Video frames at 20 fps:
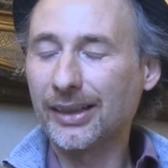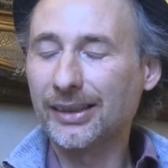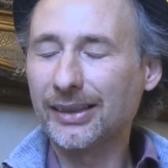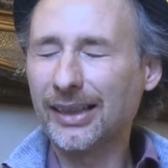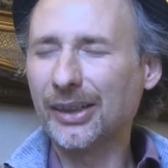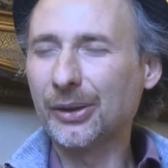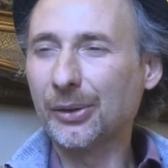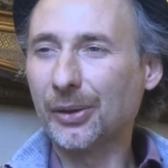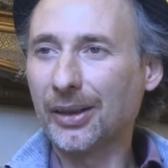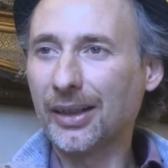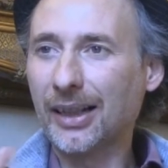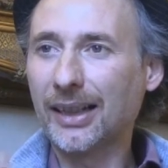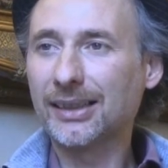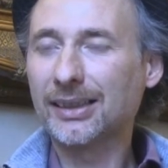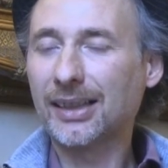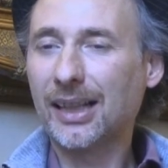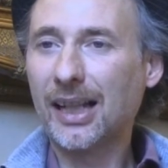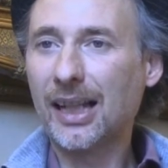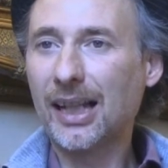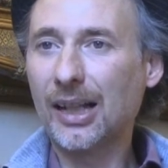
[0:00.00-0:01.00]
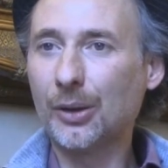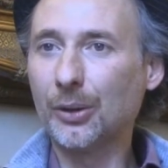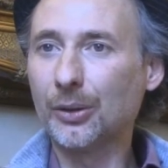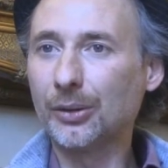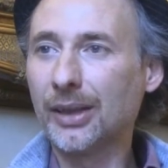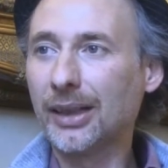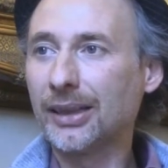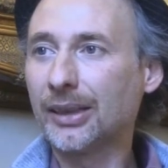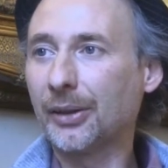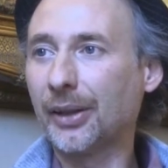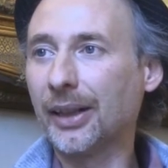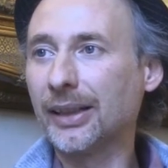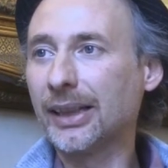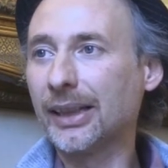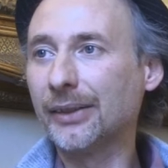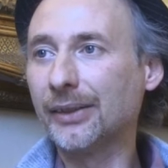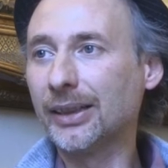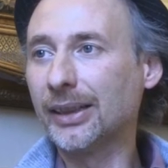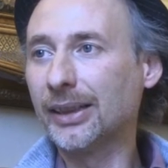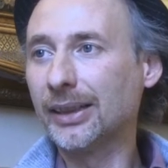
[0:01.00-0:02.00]
and then you realize how that
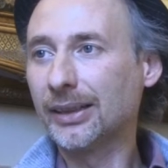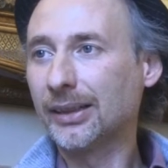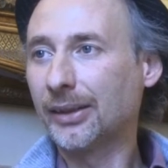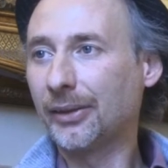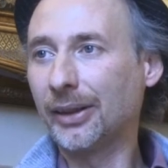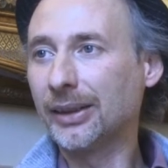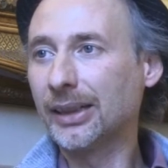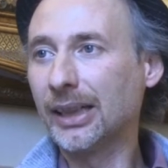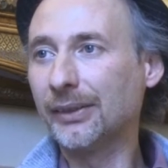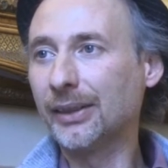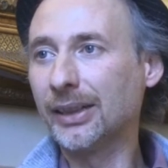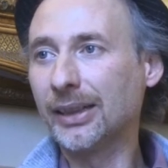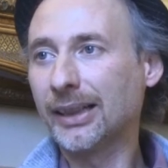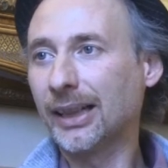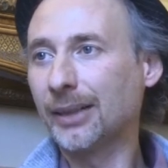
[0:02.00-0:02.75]
creativity